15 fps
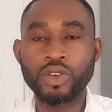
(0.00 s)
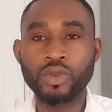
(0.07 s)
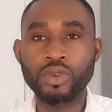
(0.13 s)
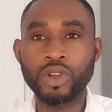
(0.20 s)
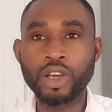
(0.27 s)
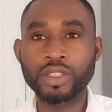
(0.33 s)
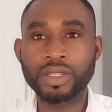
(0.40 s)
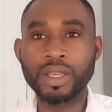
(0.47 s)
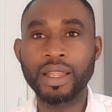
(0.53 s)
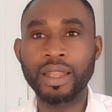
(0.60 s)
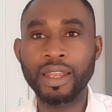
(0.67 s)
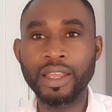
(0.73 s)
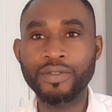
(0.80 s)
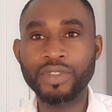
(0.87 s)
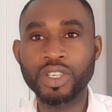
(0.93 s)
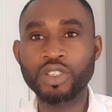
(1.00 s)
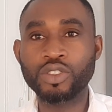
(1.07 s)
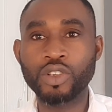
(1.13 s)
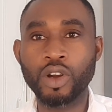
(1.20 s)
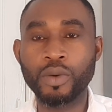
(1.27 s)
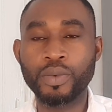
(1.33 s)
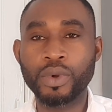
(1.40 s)
you will not leave this
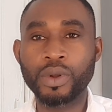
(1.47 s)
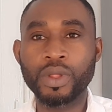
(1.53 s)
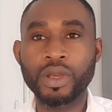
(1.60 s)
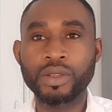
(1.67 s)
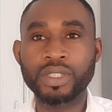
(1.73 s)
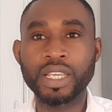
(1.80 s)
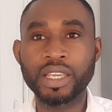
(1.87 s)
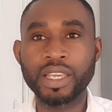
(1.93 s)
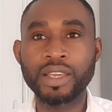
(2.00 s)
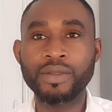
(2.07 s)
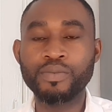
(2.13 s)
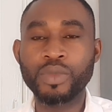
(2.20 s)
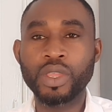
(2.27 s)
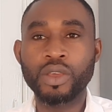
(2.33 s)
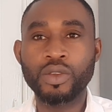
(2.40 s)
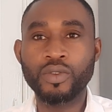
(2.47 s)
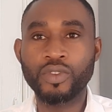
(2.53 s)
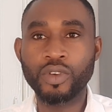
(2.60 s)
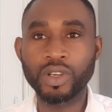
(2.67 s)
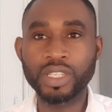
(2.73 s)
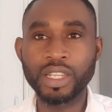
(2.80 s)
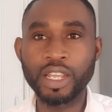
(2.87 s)
job thinking you've
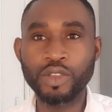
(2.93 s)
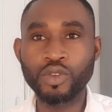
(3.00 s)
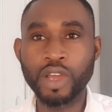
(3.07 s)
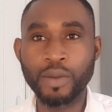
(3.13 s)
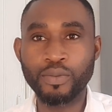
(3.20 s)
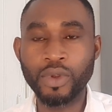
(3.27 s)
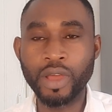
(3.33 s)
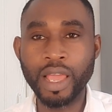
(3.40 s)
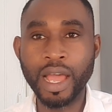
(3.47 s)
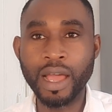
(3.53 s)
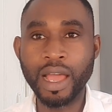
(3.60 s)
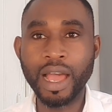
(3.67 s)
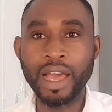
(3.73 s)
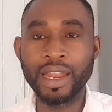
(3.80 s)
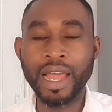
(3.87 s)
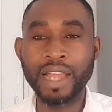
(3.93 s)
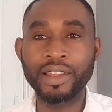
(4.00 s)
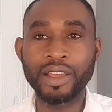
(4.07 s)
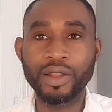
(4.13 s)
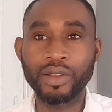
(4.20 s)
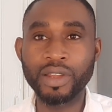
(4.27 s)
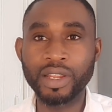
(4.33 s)
gotten a new employer and at
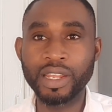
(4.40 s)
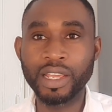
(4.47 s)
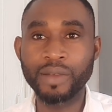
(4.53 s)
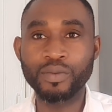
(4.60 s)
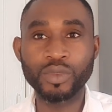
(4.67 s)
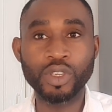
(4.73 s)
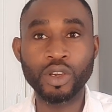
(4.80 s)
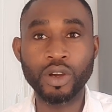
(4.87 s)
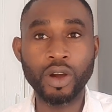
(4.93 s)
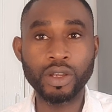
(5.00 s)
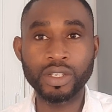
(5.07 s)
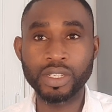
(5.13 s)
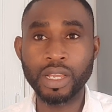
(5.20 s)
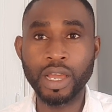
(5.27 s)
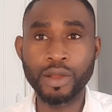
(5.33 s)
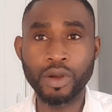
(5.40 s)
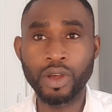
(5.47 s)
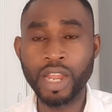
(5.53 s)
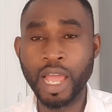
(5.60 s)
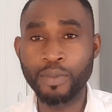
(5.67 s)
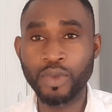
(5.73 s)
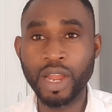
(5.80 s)
the end of the day, the
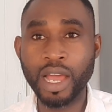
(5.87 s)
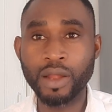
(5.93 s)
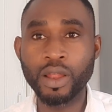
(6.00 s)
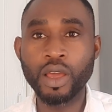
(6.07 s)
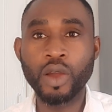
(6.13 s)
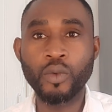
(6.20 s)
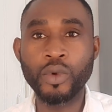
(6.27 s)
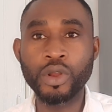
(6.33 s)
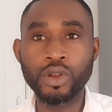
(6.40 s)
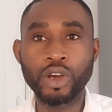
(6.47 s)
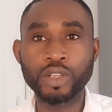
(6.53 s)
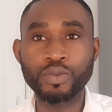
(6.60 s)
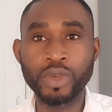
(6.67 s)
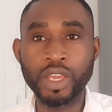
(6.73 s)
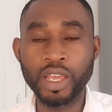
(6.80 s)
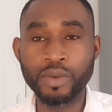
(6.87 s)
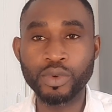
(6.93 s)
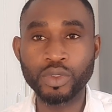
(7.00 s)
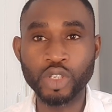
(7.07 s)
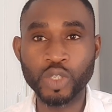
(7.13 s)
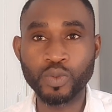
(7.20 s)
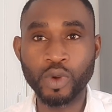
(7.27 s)
other employer will not be
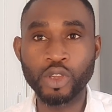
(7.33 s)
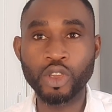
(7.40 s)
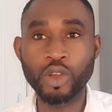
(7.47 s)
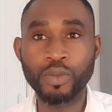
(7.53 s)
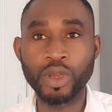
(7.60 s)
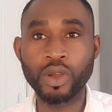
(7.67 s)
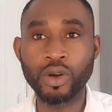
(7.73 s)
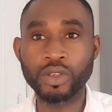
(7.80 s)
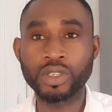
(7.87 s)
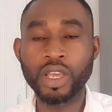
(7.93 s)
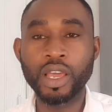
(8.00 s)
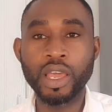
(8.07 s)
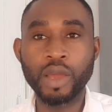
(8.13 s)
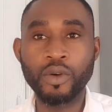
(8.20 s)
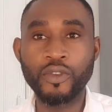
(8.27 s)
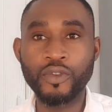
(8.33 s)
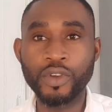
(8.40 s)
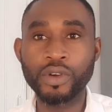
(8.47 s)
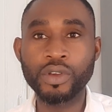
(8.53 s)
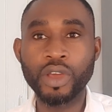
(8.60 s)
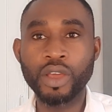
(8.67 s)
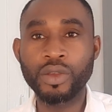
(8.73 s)
able to sponsor because you
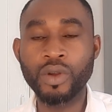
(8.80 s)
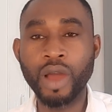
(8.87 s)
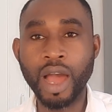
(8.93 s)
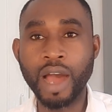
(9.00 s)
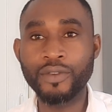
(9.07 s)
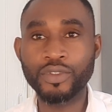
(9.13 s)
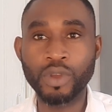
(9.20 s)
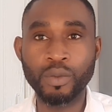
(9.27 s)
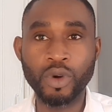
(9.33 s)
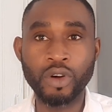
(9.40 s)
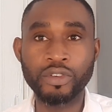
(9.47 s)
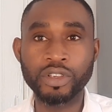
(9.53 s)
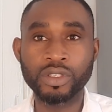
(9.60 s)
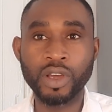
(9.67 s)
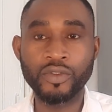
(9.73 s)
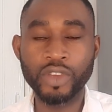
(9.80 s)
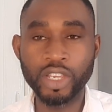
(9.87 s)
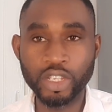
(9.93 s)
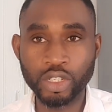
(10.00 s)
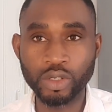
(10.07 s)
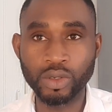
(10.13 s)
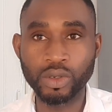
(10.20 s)
feel you have some unresolved
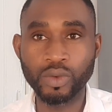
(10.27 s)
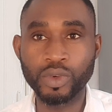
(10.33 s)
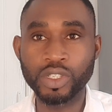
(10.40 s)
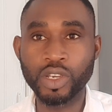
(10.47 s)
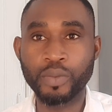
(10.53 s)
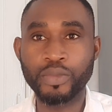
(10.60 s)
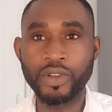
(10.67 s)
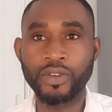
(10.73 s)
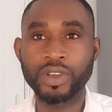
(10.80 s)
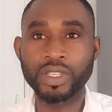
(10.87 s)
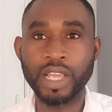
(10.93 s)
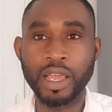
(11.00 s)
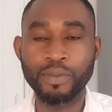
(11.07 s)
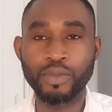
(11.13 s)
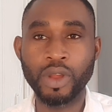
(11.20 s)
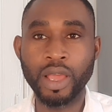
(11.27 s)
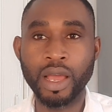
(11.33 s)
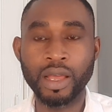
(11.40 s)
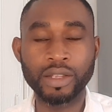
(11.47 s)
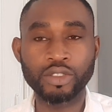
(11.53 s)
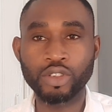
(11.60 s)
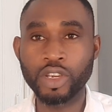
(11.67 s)
issue with your previous
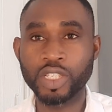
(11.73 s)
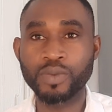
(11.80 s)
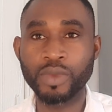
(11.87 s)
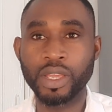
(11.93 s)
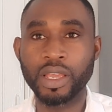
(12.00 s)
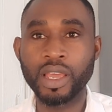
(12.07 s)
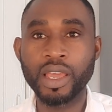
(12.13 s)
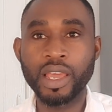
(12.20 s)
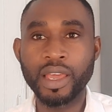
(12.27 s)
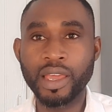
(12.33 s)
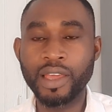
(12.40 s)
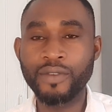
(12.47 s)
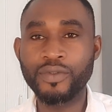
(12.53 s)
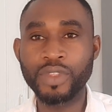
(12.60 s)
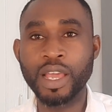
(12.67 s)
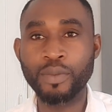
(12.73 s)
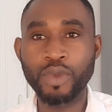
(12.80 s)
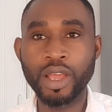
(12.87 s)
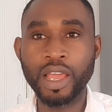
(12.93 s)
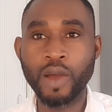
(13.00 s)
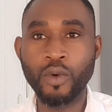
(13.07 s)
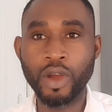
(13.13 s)
employer. Trust me, if the
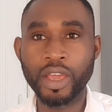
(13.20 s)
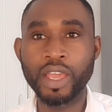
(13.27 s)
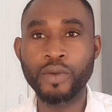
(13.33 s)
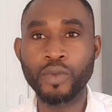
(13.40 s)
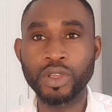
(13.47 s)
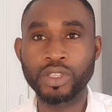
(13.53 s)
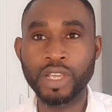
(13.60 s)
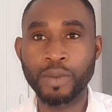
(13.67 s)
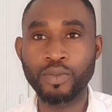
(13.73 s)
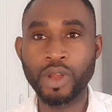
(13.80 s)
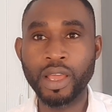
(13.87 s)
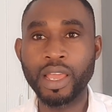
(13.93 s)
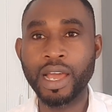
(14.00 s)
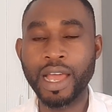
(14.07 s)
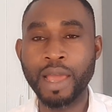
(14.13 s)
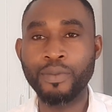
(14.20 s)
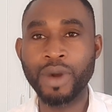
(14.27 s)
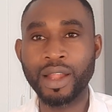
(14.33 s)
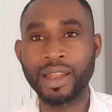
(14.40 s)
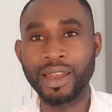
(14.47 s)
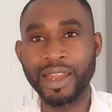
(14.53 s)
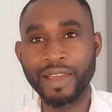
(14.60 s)
employer you're working with, the employer
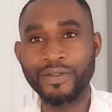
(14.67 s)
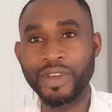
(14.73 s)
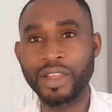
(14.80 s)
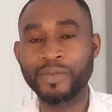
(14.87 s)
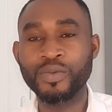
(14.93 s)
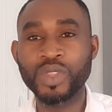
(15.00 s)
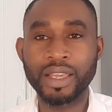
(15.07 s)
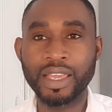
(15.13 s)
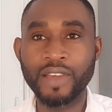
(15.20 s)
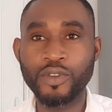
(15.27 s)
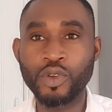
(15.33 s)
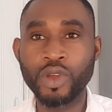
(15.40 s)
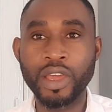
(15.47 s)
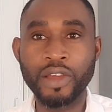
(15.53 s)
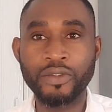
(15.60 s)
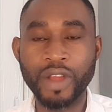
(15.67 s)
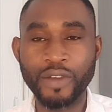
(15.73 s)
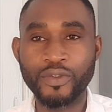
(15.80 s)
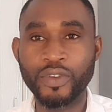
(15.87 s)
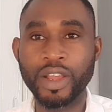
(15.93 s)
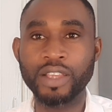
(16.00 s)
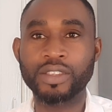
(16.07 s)
about leaving, give you a
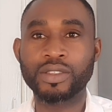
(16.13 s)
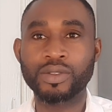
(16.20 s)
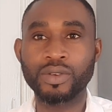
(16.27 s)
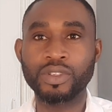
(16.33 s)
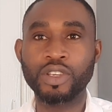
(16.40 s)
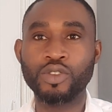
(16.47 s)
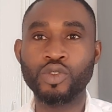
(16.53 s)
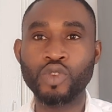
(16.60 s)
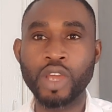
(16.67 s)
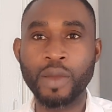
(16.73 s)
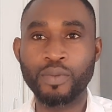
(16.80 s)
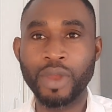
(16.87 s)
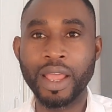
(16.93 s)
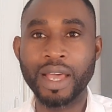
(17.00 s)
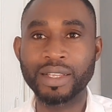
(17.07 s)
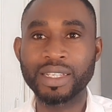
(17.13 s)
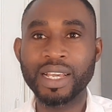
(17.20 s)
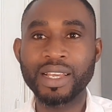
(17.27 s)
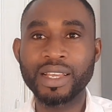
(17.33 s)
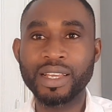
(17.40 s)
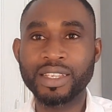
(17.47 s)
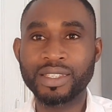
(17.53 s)
reference to the new employer
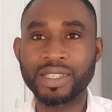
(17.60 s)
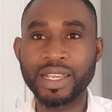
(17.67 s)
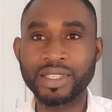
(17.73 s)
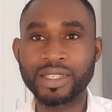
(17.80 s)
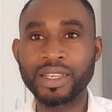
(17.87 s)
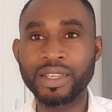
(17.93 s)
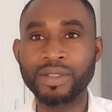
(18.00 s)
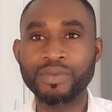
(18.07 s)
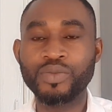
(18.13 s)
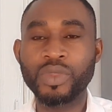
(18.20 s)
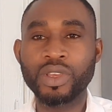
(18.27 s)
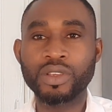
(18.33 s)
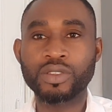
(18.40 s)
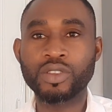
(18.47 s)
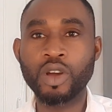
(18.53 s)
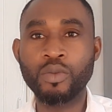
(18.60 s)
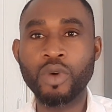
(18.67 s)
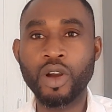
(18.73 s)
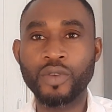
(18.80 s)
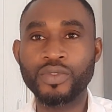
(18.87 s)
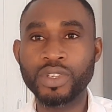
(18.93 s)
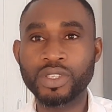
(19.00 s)
stating some
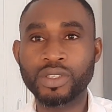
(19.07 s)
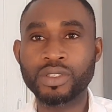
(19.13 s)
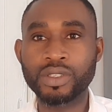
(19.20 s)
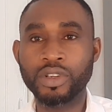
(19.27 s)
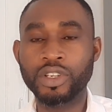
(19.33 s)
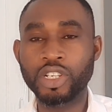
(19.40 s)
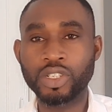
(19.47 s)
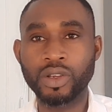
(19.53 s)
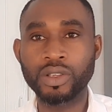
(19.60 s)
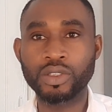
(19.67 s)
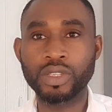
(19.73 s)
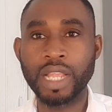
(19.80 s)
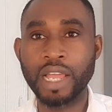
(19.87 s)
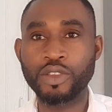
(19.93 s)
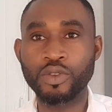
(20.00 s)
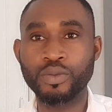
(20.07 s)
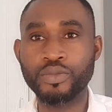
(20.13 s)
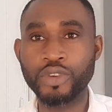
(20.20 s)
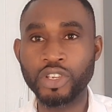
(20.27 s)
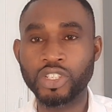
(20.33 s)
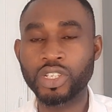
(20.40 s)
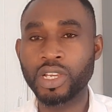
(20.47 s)
of these conditions that you
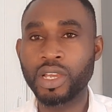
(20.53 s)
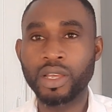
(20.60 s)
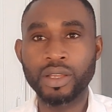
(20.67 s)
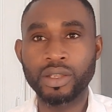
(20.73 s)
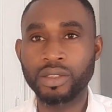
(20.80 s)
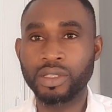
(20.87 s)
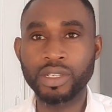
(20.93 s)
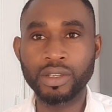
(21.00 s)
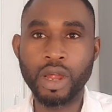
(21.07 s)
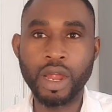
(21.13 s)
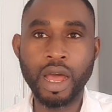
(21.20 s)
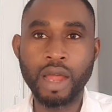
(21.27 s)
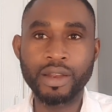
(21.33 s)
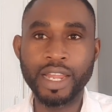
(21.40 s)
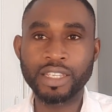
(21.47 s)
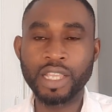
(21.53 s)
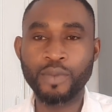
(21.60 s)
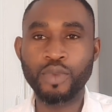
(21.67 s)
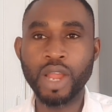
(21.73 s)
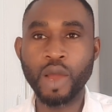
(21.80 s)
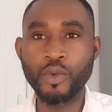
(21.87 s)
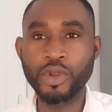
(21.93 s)
breach, the next
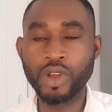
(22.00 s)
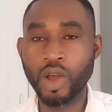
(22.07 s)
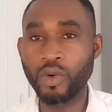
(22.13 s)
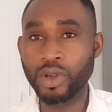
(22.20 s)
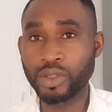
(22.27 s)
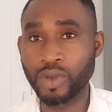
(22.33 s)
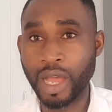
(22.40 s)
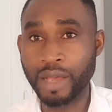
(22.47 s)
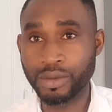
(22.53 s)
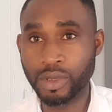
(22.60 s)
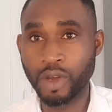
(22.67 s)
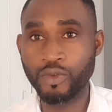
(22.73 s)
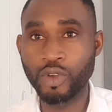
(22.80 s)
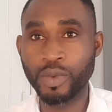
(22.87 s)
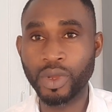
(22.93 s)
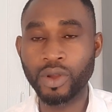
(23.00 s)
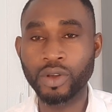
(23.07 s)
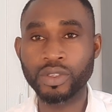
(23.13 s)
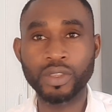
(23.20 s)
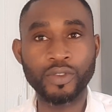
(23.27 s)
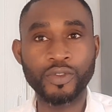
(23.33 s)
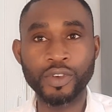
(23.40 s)
employer will not want to absolve you
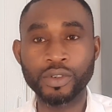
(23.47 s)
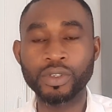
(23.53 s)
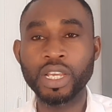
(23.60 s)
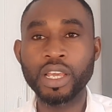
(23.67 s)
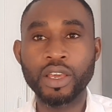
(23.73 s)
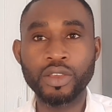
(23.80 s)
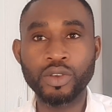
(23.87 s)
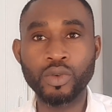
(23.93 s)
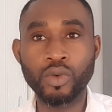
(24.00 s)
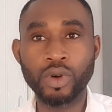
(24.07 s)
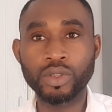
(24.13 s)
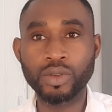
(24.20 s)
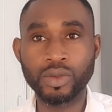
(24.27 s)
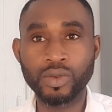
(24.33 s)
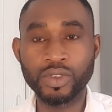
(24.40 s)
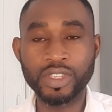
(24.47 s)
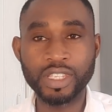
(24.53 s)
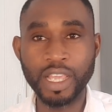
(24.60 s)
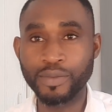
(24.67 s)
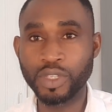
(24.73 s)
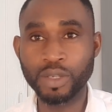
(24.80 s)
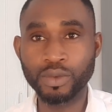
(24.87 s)
because they feel you want to do
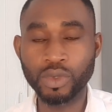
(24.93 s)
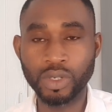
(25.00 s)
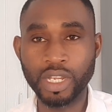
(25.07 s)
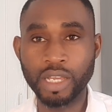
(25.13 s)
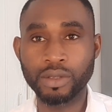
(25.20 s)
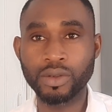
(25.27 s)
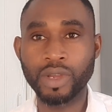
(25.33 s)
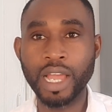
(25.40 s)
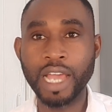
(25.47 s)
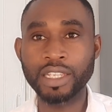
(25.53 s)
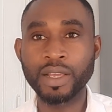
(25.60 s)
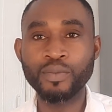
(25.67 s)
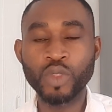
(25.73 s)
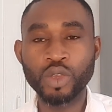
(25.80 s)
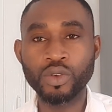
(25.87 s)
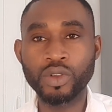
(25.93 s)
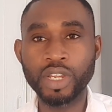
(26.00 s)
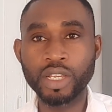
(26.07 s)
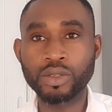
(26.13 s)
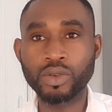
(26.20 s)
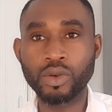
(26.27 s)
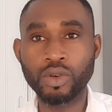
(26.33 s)
same thing to them. So guys, you
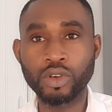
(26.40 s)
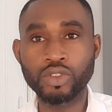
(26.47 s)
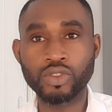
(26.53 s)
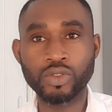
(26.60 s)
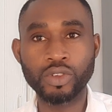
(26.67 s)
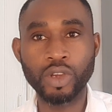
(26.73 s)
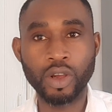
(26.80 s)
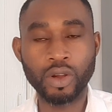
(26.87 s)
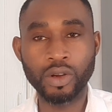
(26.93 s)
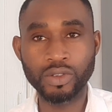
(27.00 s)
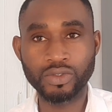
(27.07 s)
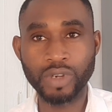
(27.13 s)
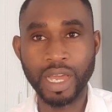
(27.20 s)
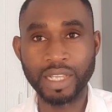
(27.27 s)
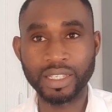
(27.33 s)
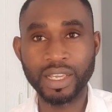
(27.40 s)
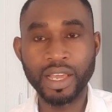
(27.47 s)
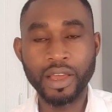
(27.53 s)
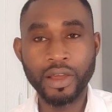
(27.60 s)
need to go through your contract,